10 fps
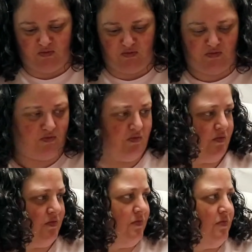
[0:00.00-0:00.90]

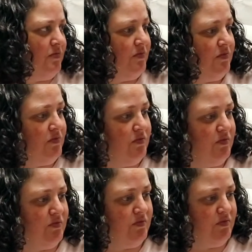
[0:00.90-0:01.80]

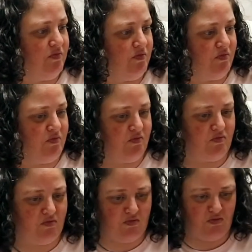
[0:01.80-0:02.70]

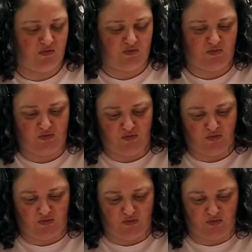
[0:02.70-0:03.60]

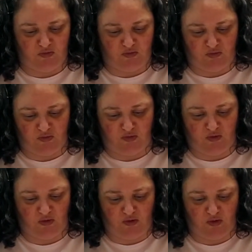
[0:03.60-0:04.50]

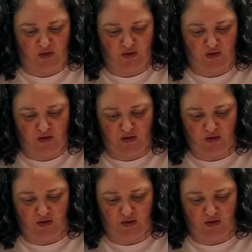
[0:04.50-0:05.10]
(silent)